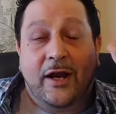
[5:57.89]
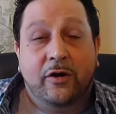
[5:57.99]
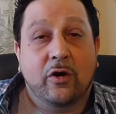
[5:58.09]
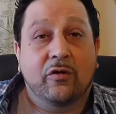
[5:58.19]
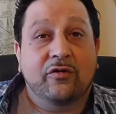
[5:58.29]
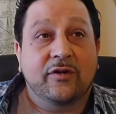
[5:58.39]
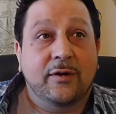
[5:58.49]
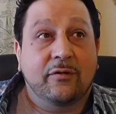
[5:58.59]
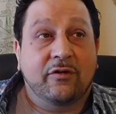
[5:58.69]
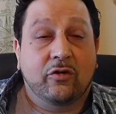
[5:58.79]
I don't know if
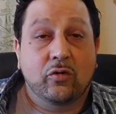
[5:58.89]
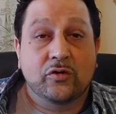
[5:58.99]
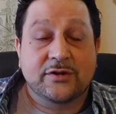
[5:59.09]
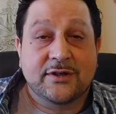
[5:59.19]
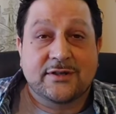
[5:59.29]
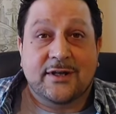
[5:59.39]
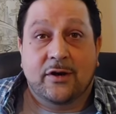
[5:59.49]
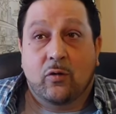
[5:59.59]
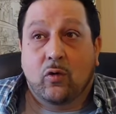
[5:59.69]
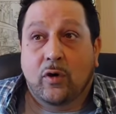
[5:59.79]
she was dual
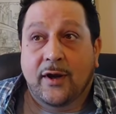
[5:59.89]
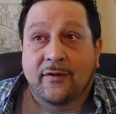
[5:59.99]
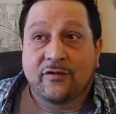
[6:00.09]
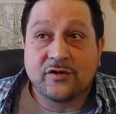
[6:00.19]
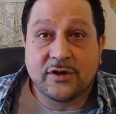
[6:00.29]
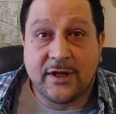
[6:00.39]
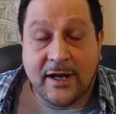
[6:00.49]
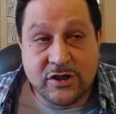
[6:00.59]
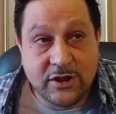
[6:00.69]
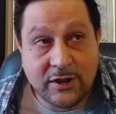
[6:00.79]
citizen or if she
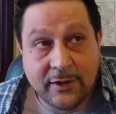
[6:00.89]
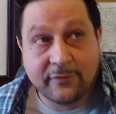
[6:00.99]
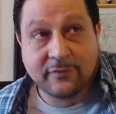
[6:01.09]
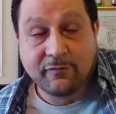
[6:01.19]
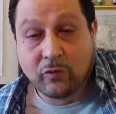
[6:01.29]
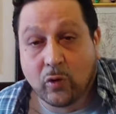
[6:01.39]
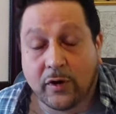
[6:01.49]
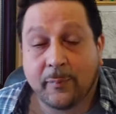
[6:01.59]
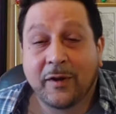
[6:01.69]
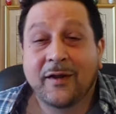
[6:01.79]
actually lives in
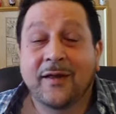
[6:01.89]
Florida.